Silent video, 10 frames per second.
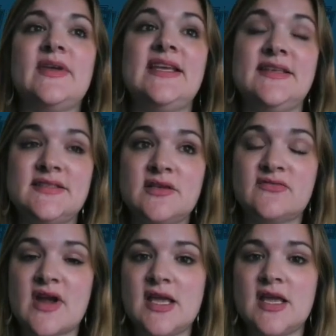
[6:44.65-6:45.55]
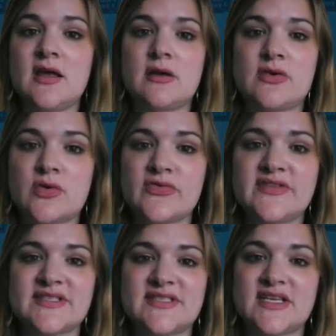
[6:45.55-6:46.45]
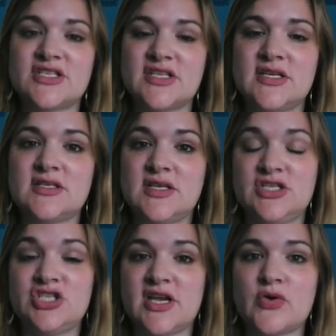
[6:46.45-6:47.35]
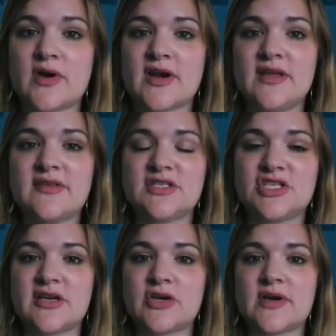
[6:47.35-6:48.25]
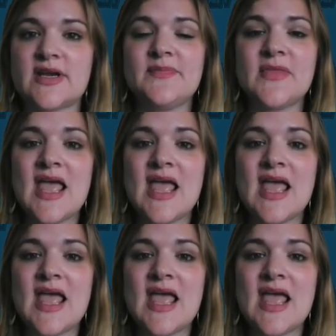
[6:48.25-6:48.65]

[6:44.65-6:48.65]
east of Reading and on the northeast extension in January, this January,